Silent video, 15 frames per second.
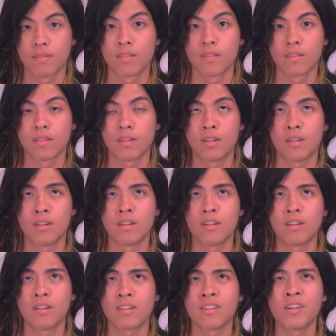
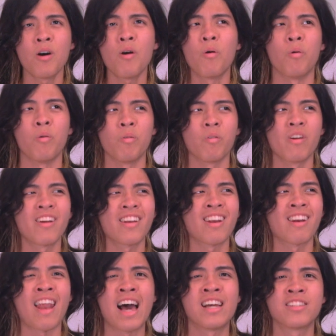Atlantis? No, not
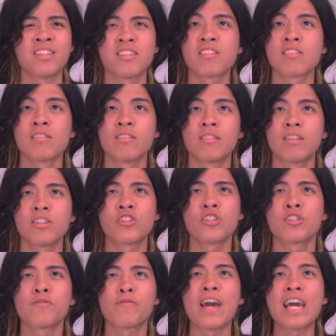Atlantis. That
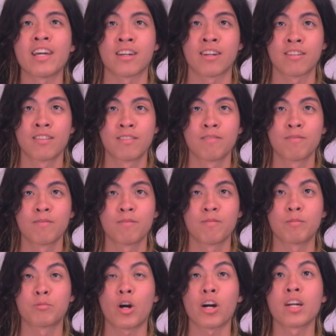shit's fake.
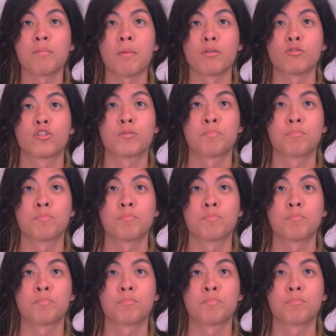I'm talking about